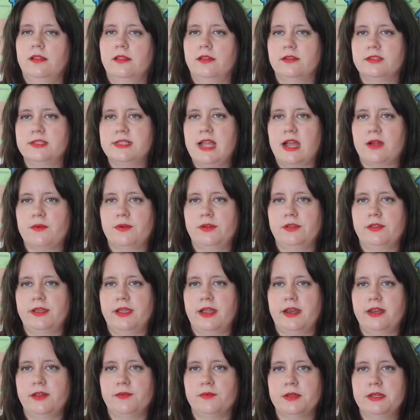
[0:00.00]
There's not really
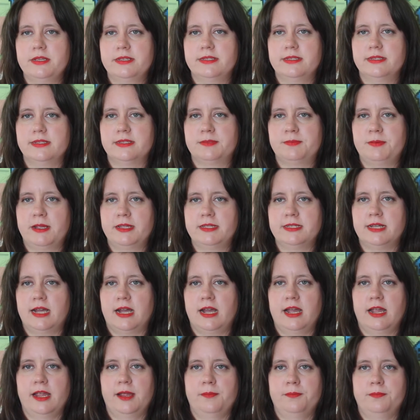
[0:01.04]
any reason to spend
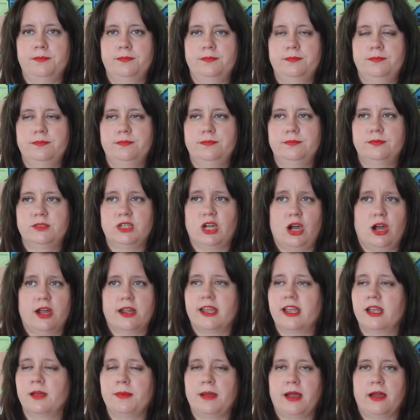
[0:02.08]
time
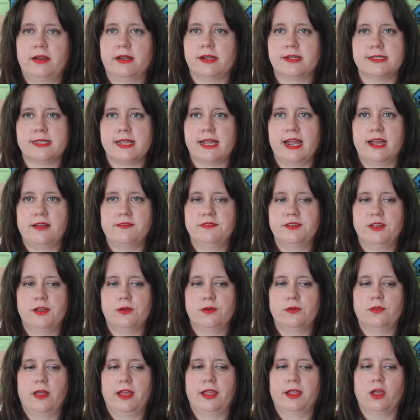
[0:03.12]
talking about it, because I have
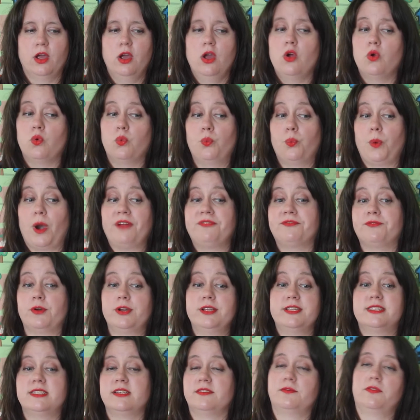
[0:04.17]
no like
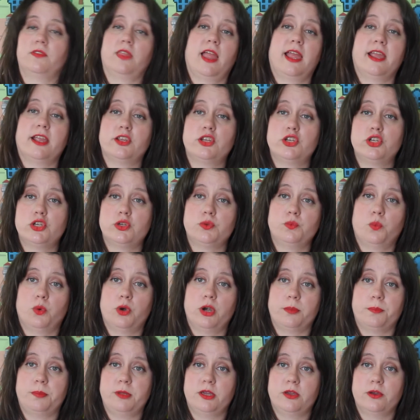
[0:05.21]
reference of like would
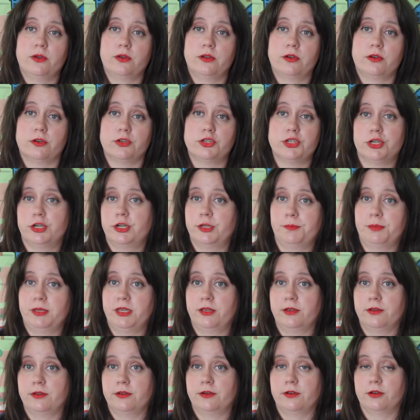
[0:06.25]
it be good or should it be
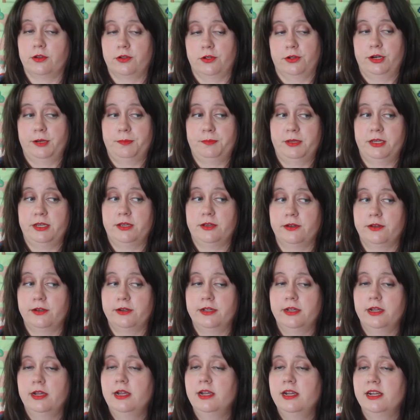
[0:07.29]
good or could it be
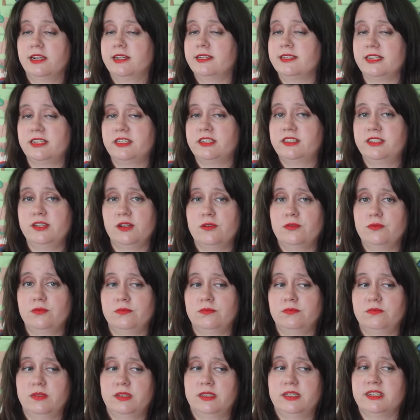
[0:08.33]
good, because it
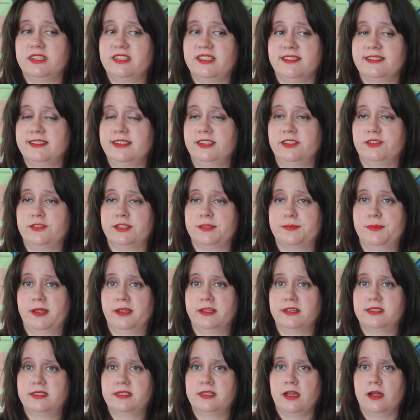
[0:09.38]
just doesn't interest me.
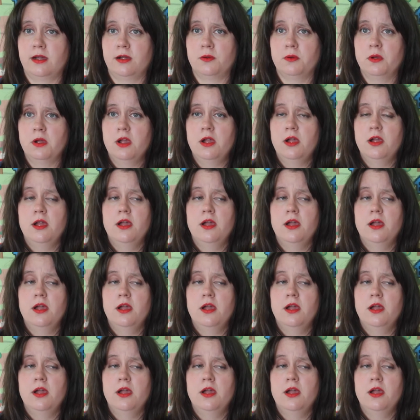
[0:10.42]
So